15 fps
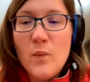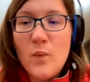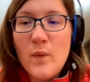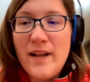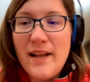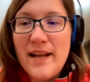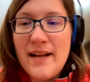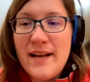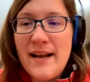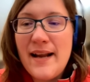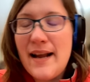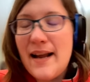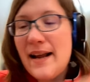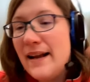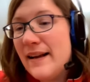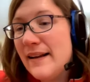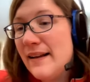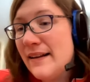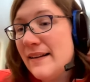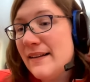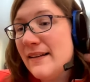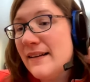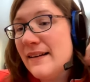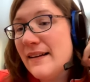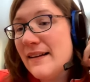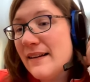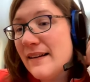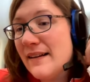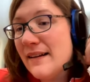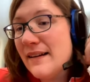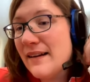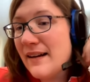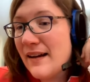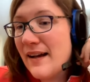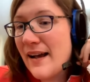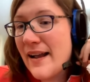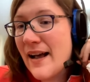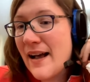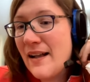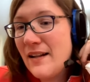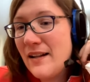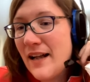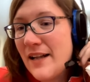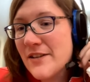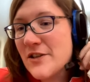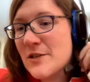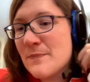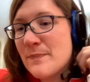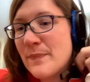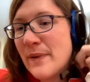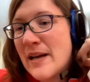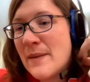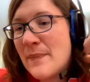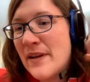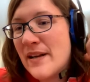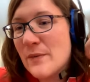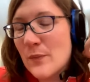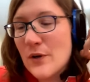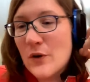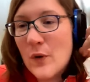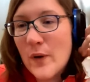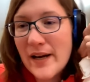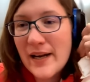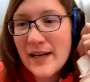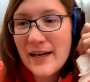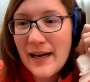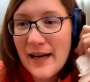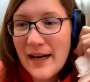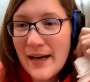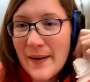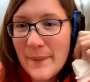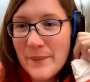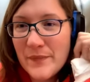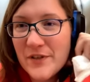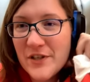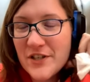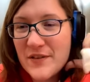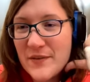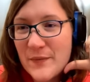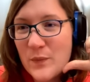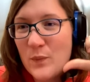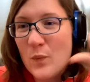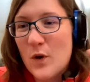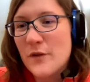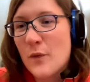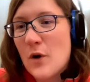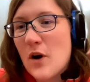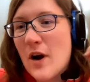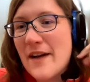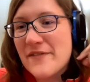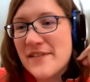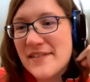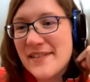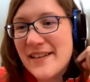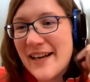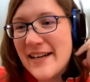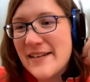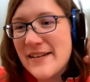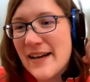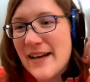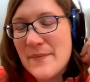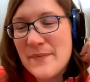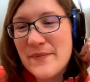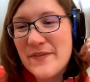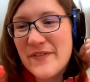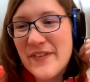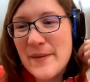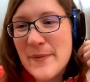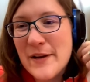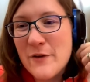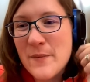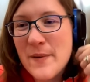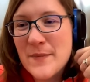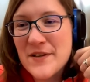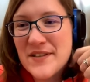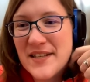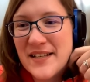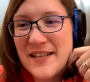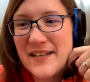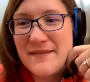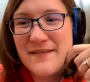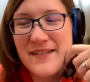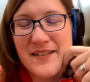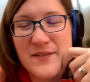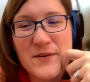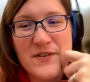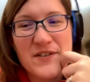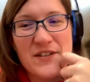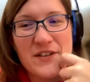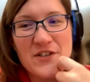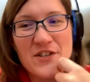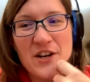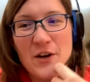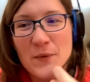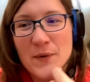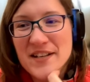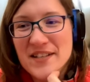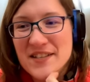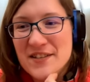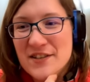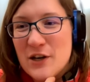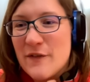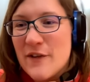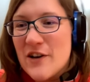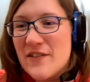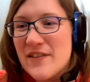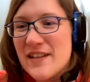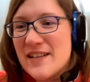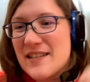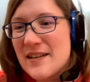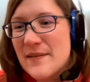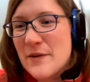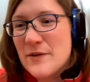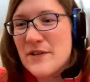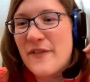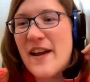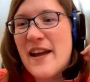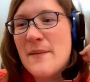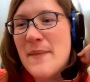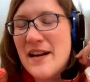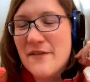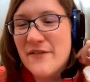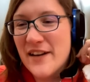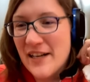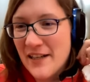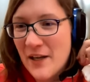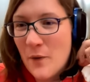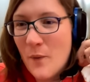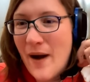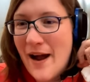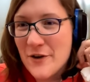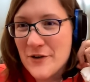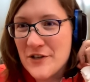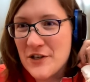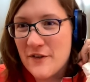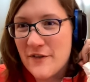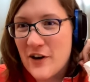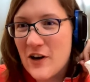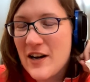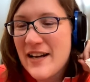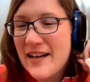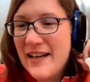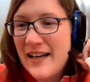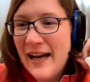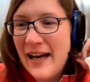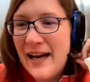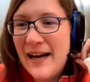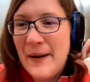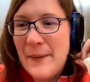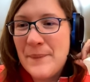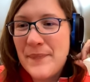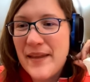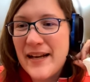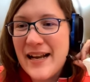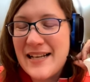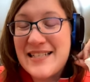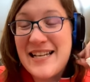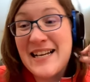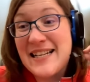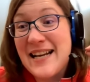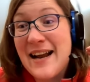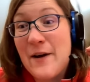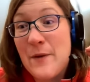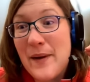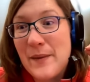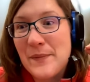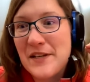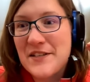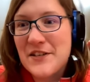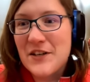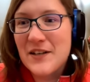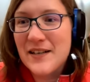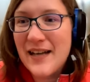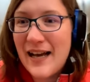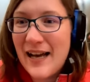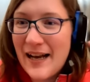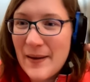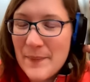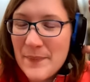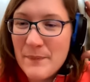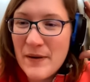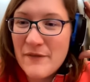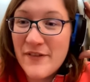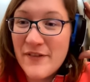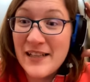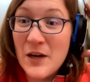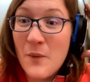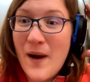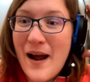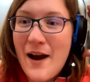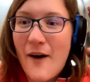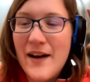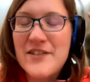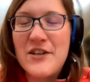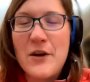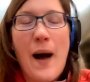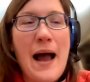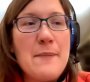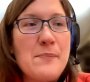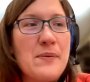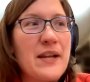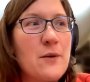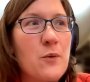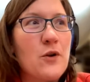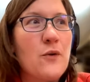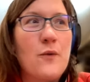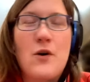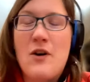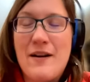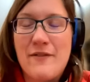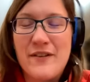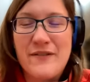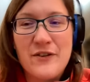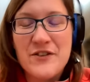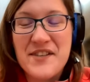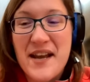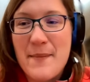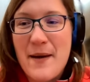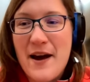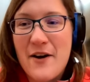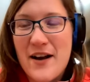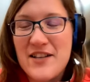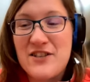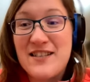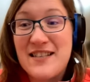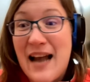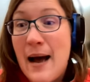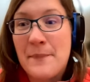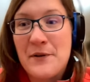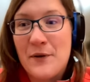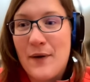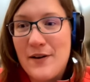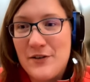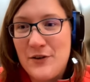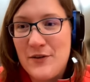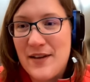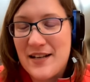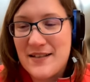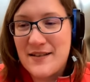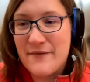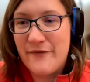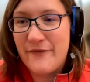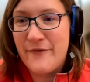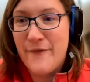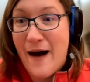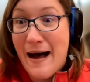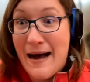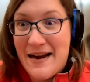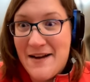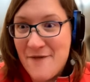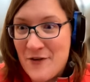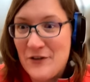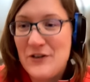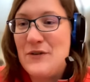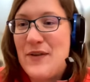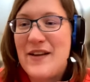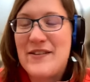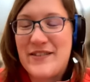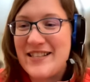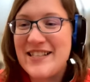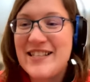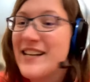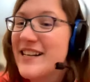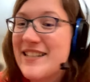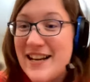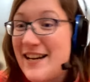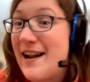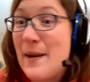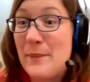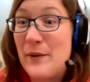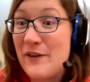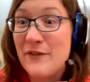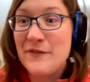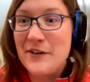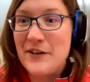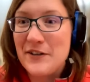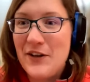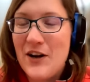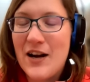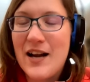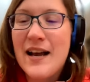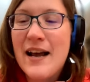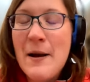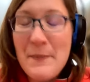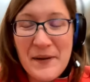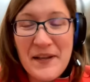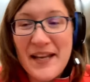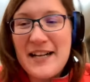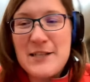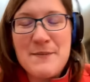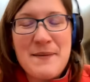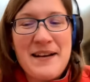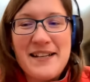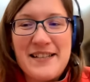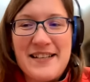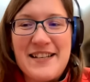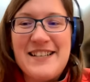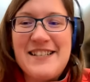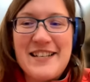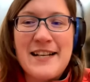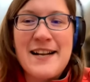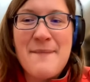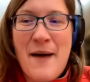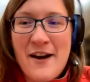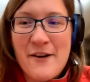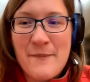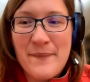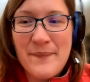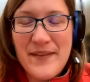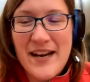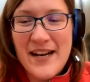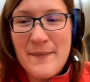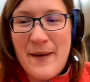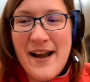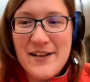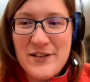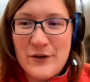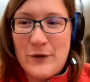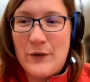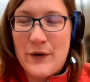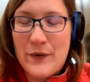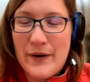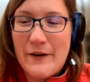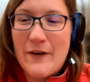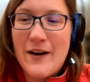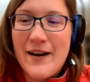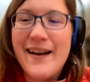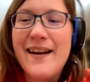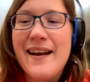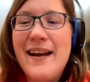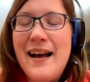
good question. Like, it's one that comes up a lot. And I'll just pipe in real quick. Just World of Warcraft. If anybody remembers the Nostalrius server, there was a fan-made vanilla WoW server that got taken down by Blizzard. But vanilla WoW. So I played World of Warcraft when it first came out. I stopped around 2005, early 2006. I did not play it for very long. But like, I spent a decent amount of the end of my high school career on it.